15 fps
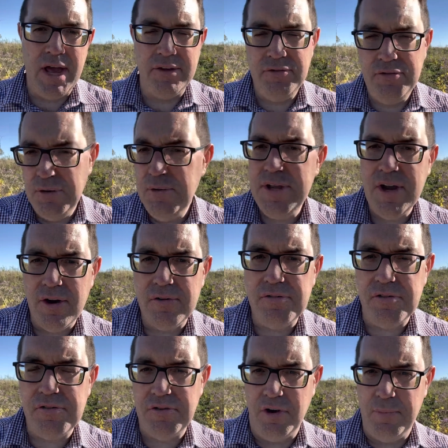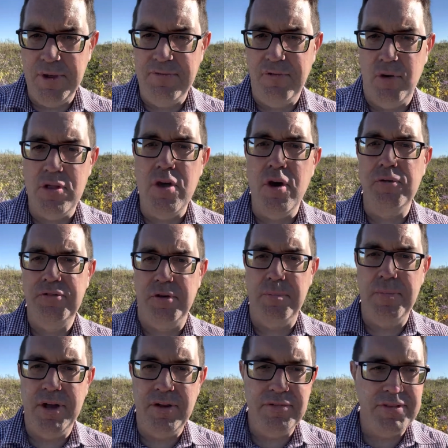2 years or so before those are built.